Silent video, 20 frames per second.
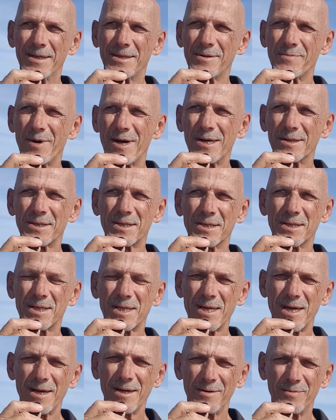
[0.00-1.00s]
It's about
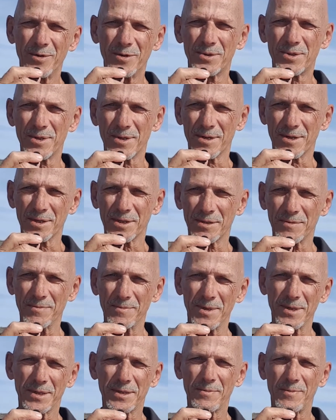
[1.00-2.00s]
sustainable tourism.
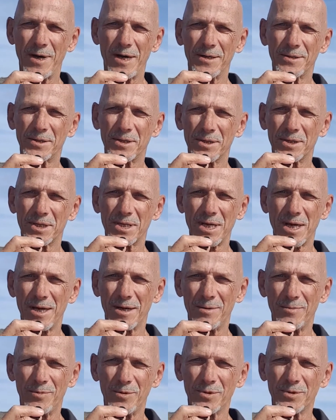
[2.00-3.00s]
It's about
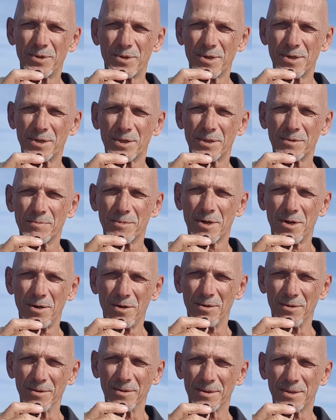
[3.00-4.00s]
sustainable tourism
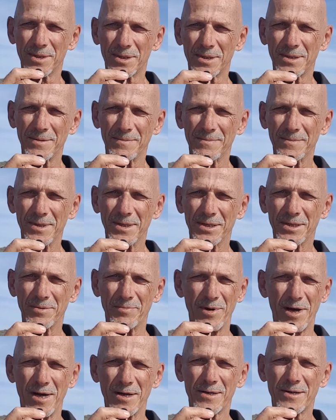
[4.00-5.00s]
goals.
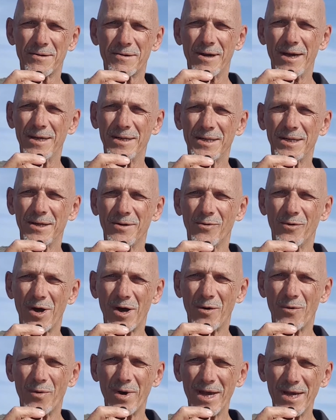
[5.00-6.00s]
About creating
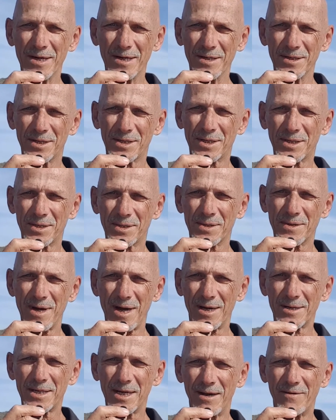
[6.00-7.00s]
awareness
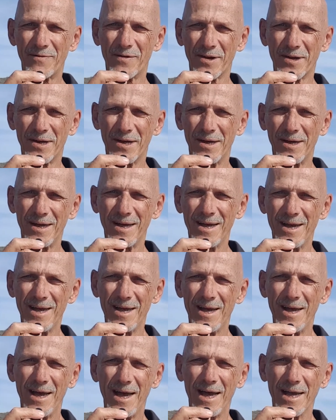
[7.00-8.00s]
throughout Africa
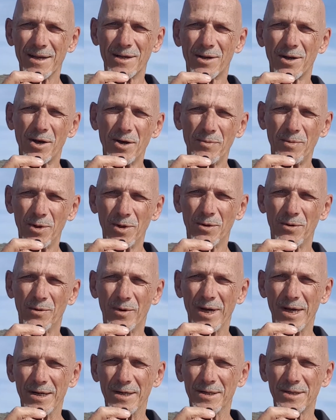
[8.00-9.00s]
and global
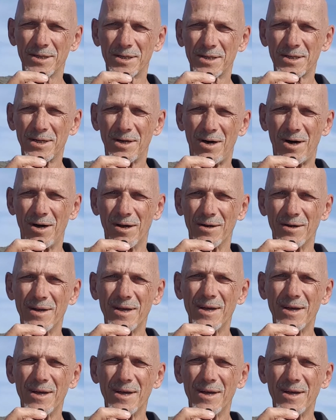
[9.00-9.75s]
awareness on